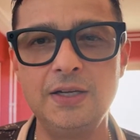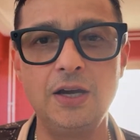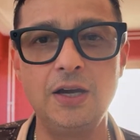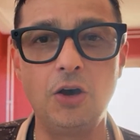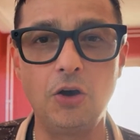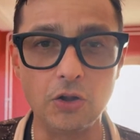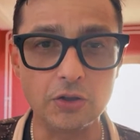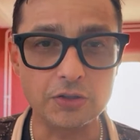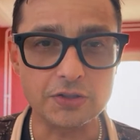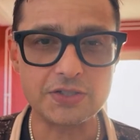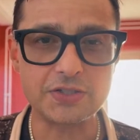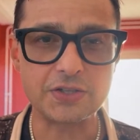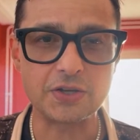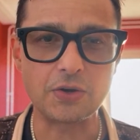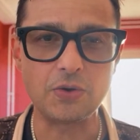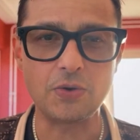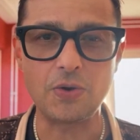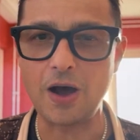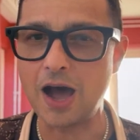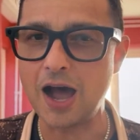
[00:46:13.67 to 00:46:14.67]

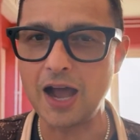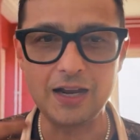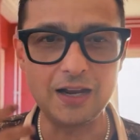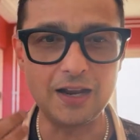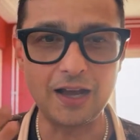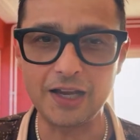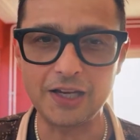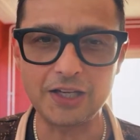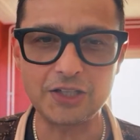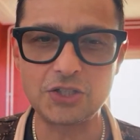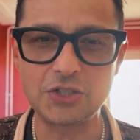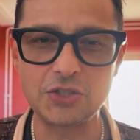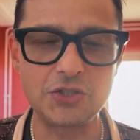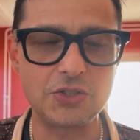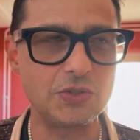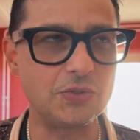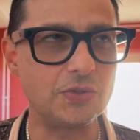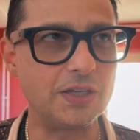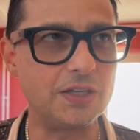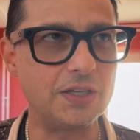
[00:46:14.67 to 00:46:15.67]
Also, I like to
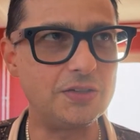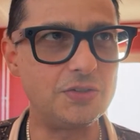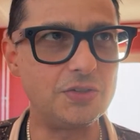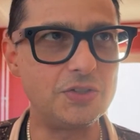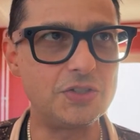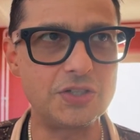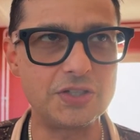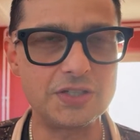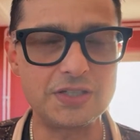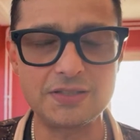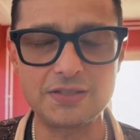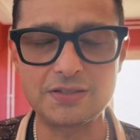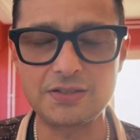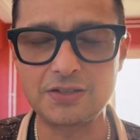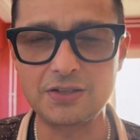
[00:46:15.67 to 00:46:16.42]
do it to just